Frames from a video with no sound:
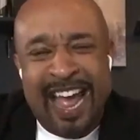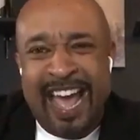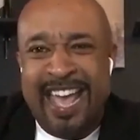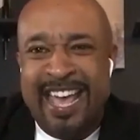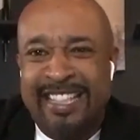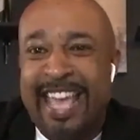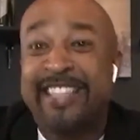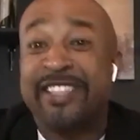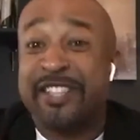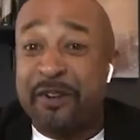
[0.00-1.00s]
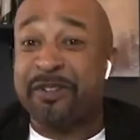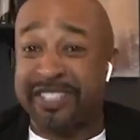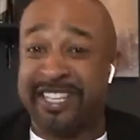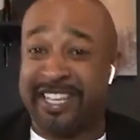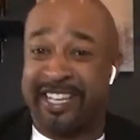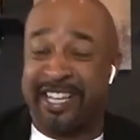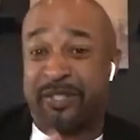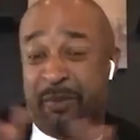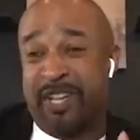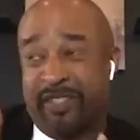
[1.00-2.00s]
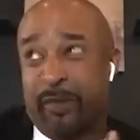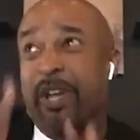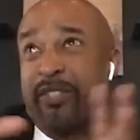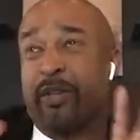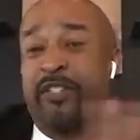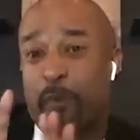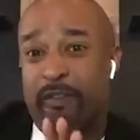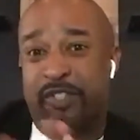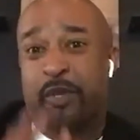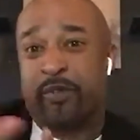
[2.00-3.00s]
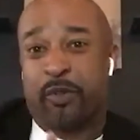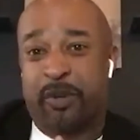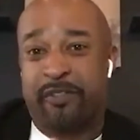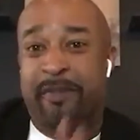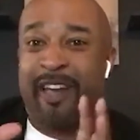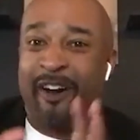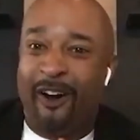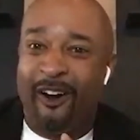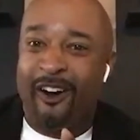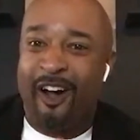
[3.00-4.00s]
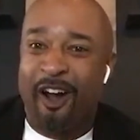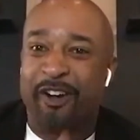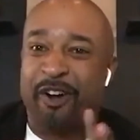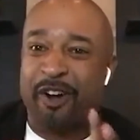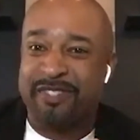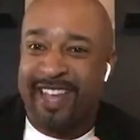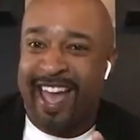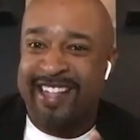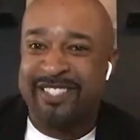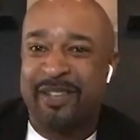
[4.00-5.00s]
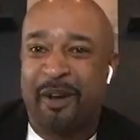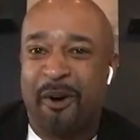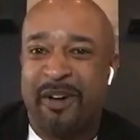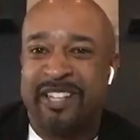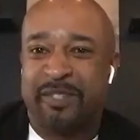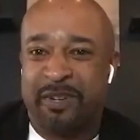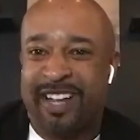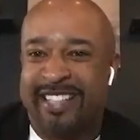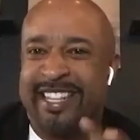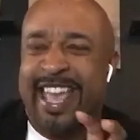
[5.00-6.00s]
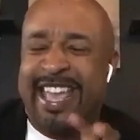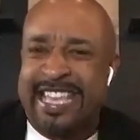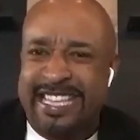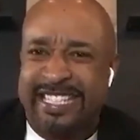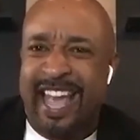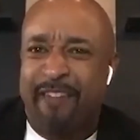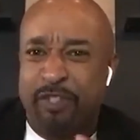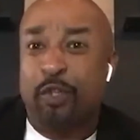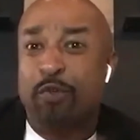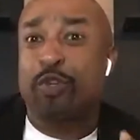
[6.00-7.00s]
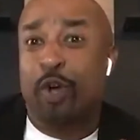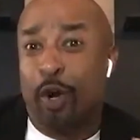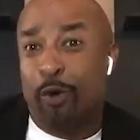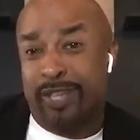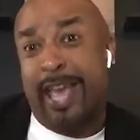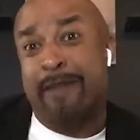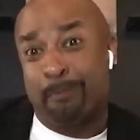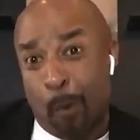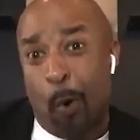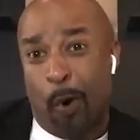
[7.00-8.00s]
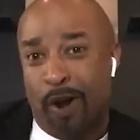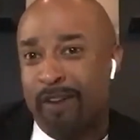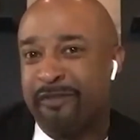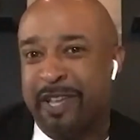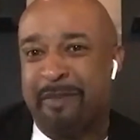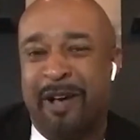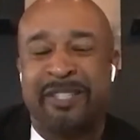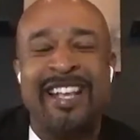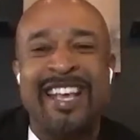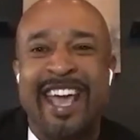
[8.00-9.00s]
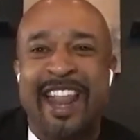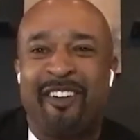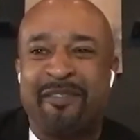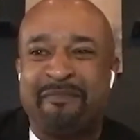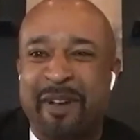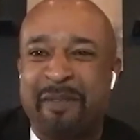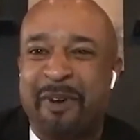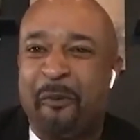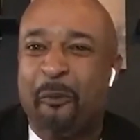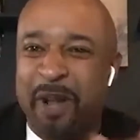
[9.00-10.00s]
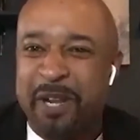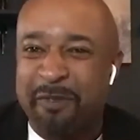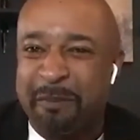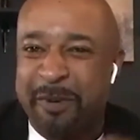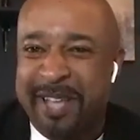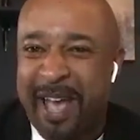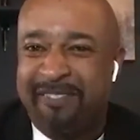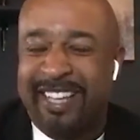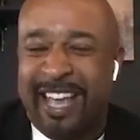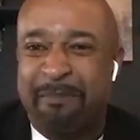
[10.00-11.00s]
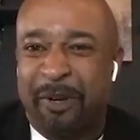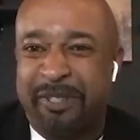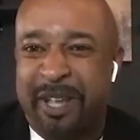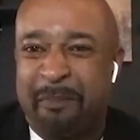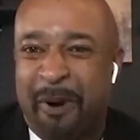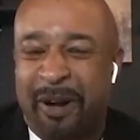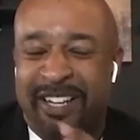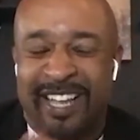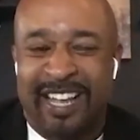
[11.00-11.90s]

And they literally, it's it's 4 of us total, so 3 of them, they all are girl dads. So it's 3 guys, and they each have 2 girls and more of females. Oh, and I remember one of them was having a birthday party.